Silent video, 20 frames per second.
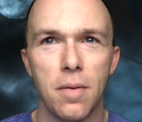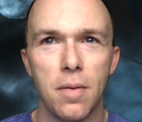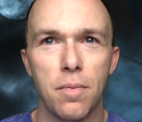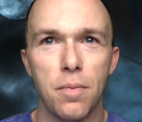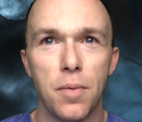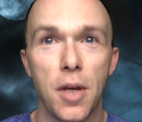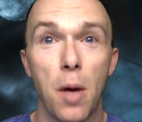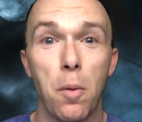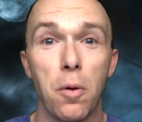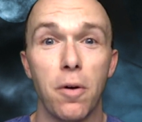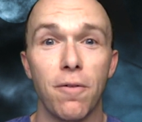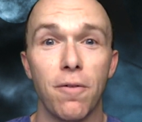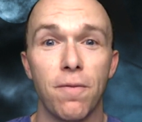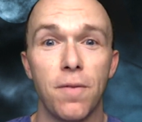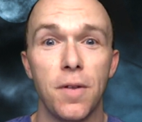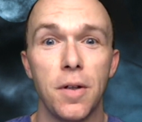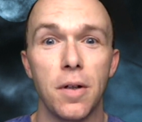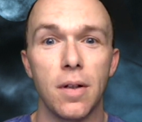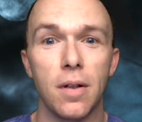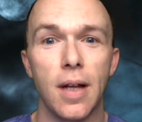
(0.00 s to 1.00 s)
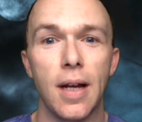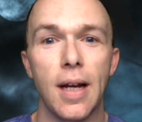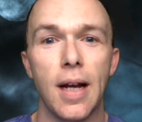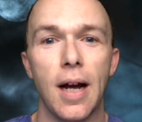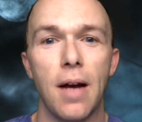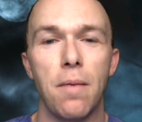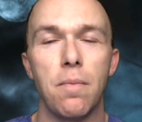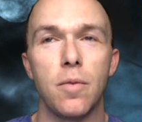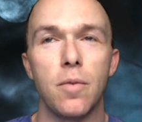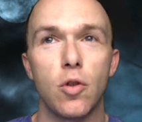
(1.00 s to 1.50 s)
be able to feel like
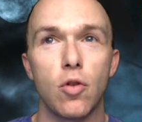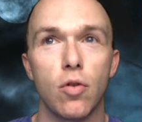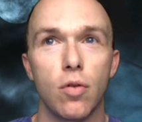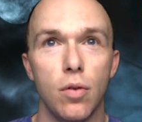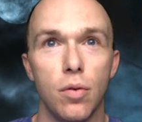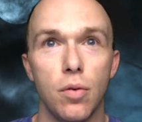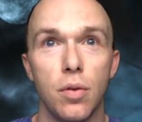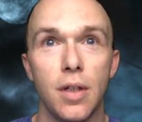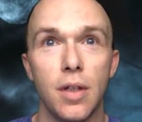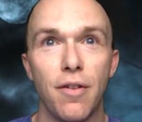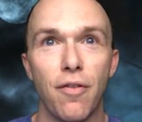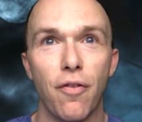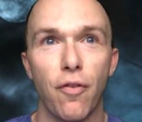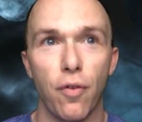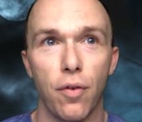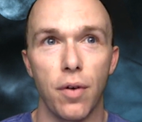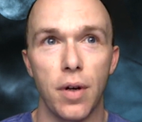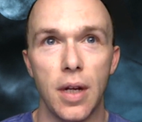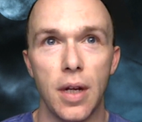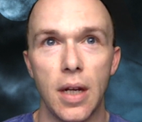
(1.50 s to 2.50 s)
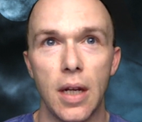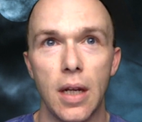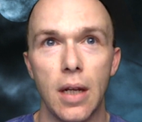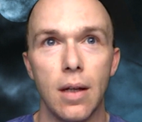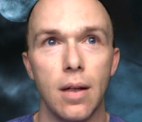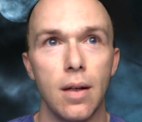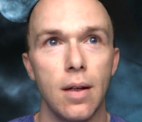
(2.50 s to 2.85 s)
I'm truly free,